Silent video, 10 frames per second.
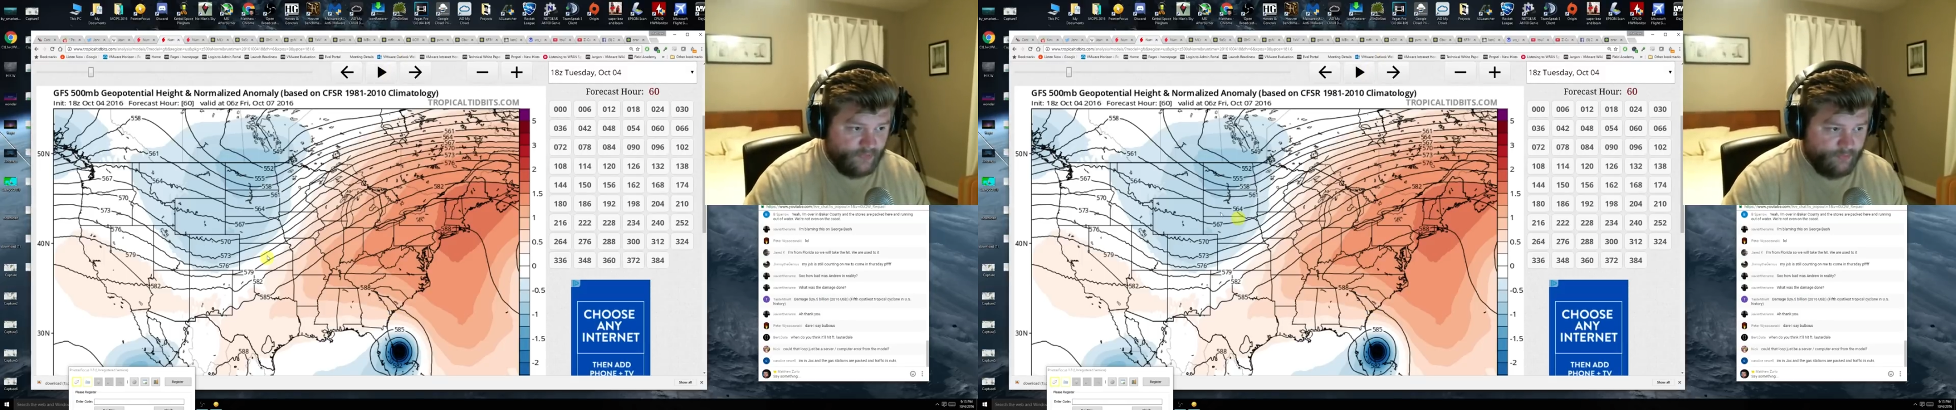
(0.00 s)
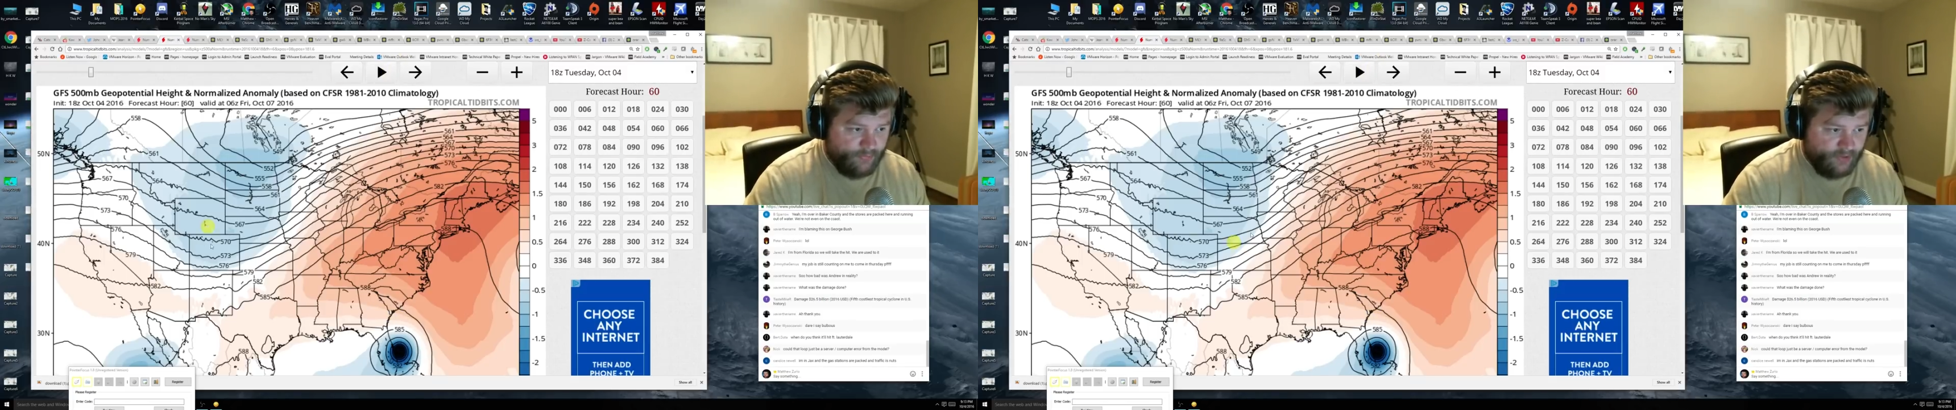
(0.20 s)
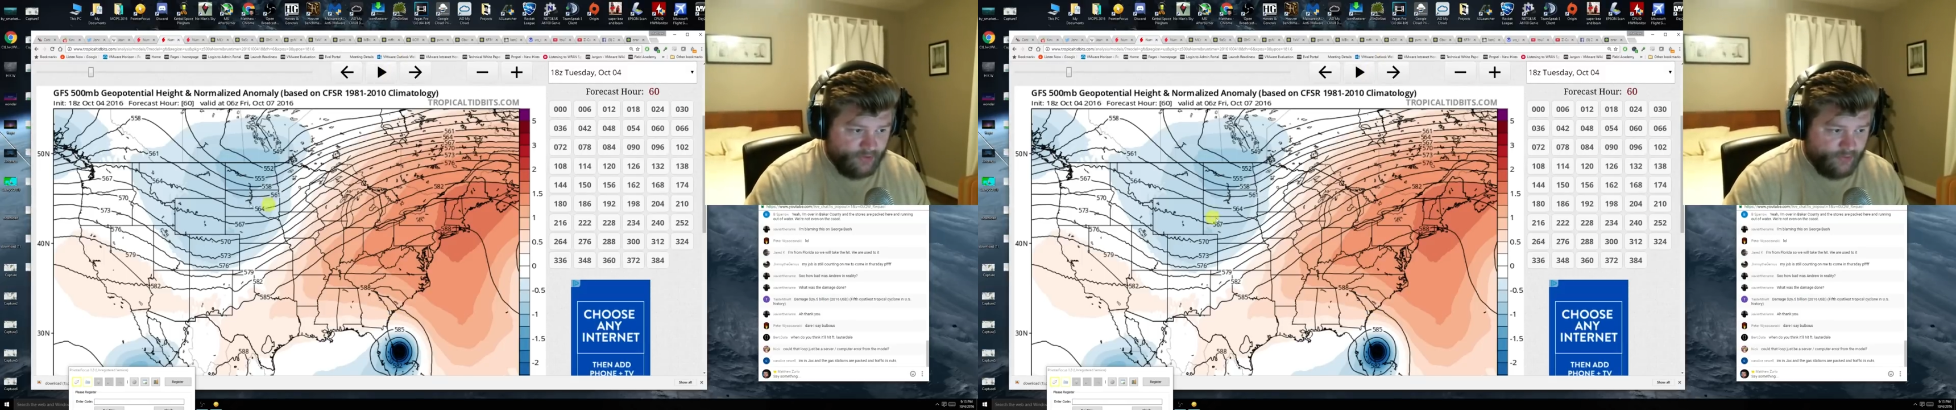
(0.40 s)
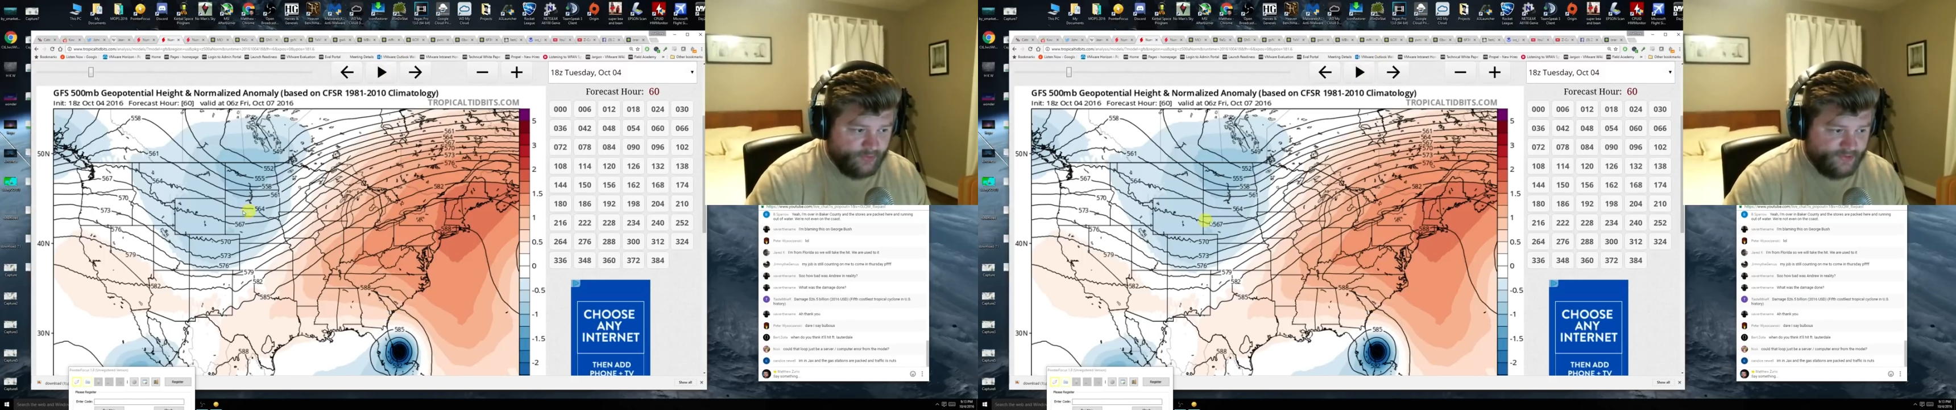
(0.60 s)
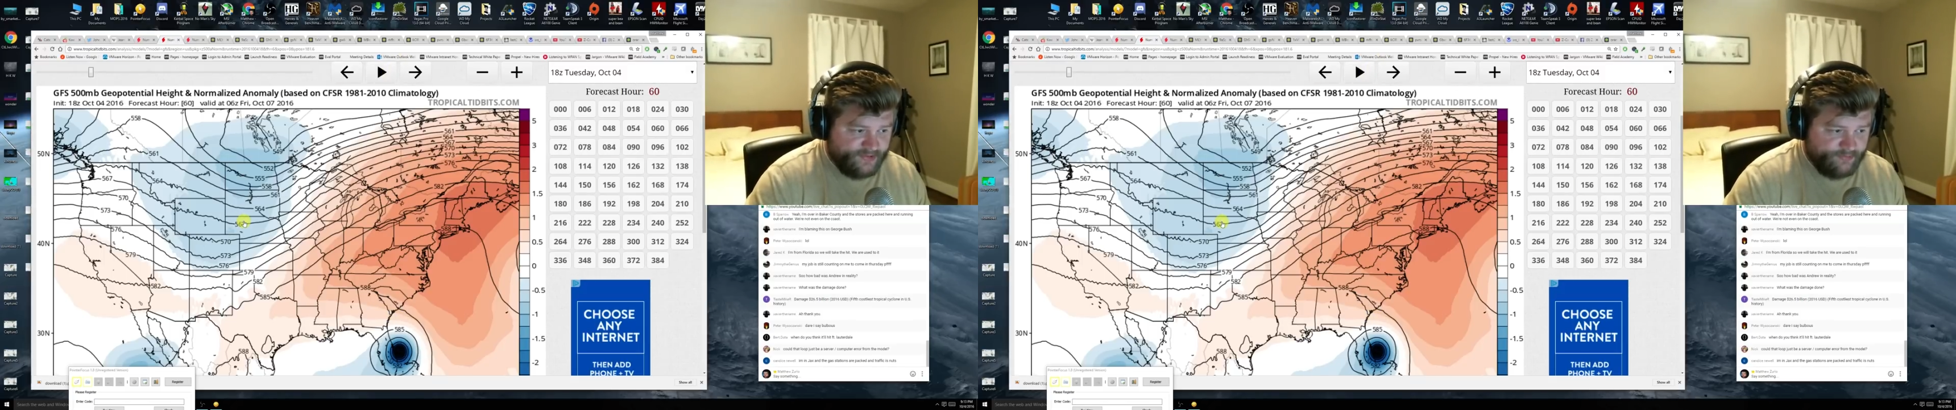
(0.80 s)
But
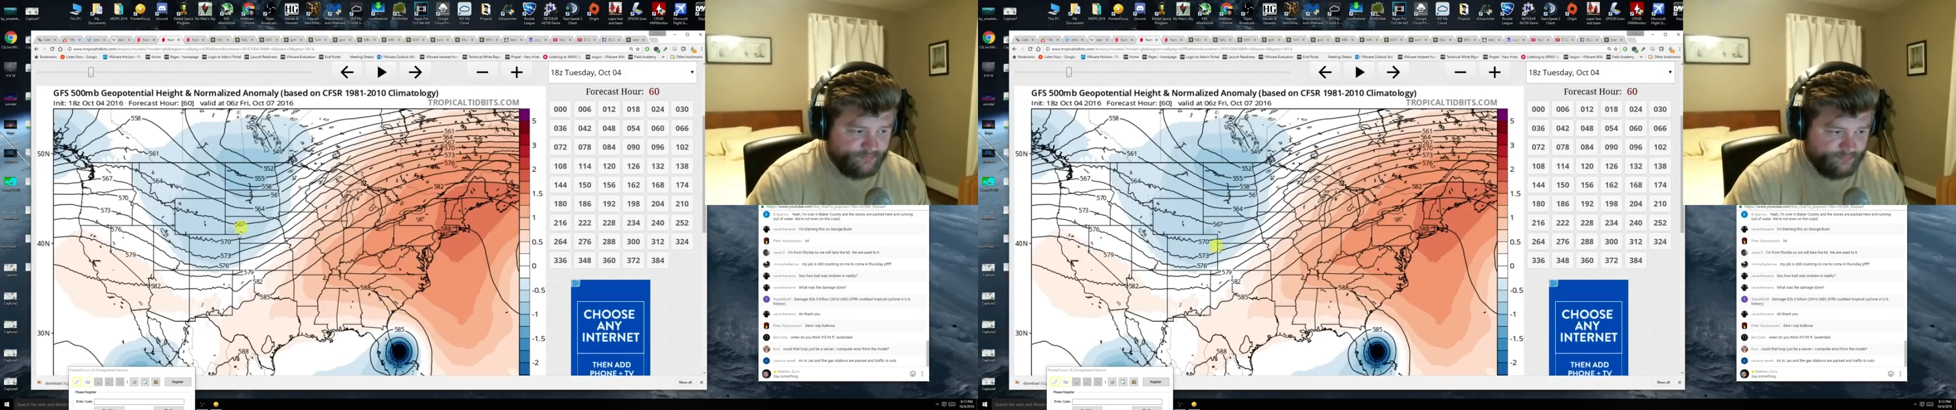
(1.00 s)
notice